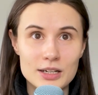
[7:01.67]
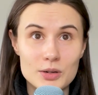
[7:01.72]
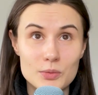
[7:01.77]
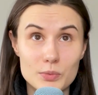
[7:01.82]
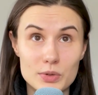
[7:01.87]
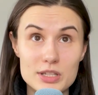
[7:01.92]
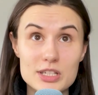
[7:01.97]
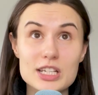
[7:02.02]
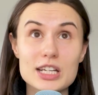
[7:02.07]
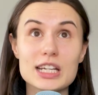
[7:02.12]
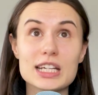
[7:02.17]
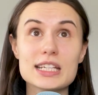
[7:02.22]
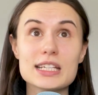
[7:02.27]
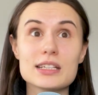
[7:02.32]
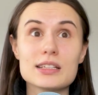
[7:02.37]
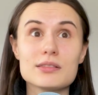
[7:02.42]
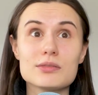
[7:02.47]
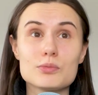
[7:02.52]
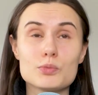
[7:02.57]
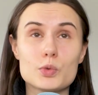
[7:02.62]
Once
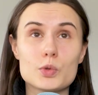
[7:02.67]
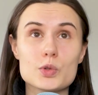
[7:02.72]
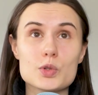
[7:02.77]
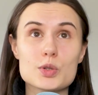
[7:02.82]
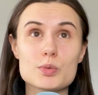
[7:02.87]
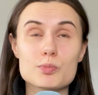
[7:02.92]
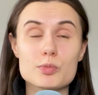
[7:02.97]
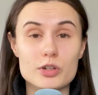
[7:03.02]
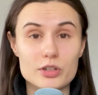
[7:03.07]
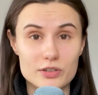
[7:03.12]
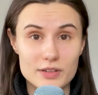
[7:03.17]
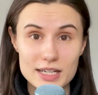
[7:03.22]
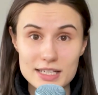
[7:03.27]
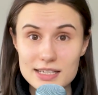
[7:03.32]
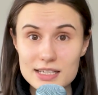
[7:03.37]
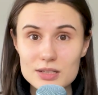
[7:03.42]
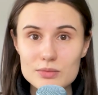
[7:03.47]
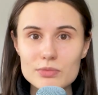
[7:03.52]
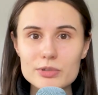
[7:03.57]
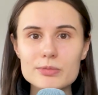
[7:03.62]
I was
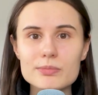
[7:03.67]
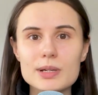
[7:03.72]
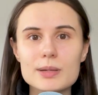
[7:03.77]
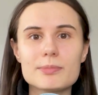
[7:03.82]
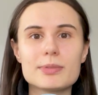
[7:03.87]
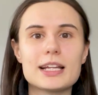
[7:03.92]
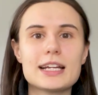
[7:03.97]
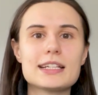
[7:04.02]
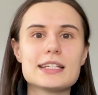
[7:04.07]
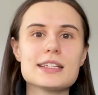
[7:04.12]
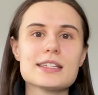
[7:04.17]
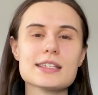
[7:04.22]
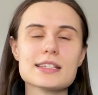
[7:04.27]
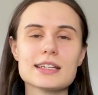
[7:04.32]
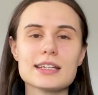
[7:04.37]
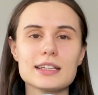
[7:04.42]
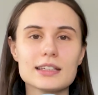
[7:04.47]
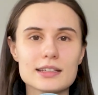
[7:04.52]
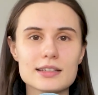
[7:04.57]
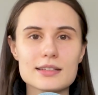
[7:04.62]
progressing with my planning
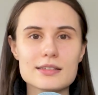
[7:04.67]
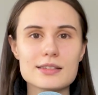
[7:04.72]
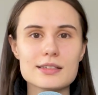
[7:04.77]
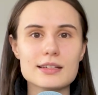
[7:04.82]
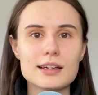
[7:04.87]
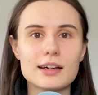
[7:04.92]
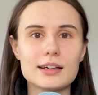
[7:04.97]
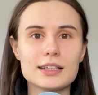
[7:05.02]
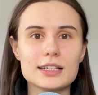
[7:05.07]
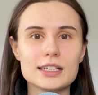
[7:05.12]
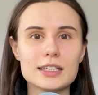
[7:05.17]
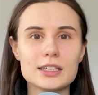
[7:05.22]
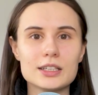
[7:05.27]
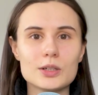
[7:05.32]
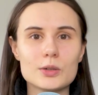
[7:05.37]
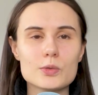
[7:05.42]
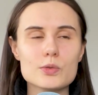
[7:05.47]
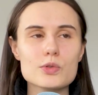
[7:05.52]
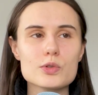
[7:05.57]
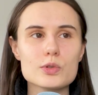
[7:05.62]
skills, I
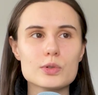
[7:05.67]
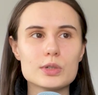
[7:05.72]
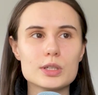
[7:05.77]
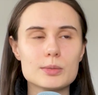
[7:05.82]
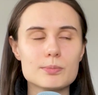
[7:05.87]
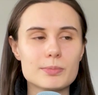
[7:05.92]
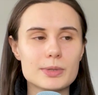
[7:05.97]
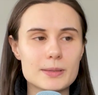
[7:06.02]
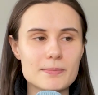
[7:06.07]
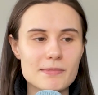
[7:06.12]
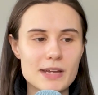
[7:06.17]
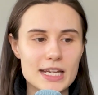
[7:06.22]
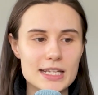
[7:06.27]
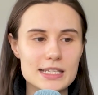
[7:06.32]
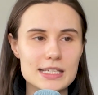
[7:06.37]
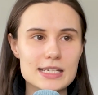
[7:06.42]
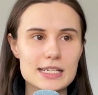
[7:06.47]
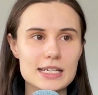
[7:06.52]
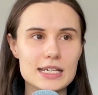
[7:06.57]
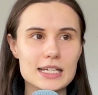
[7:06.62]
also
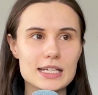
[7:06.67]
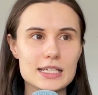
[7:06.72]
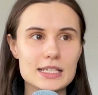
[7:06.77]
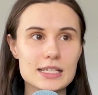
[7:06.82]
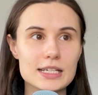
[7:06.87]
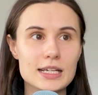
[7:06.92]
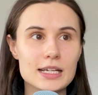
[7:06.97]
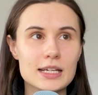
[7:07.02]
implemented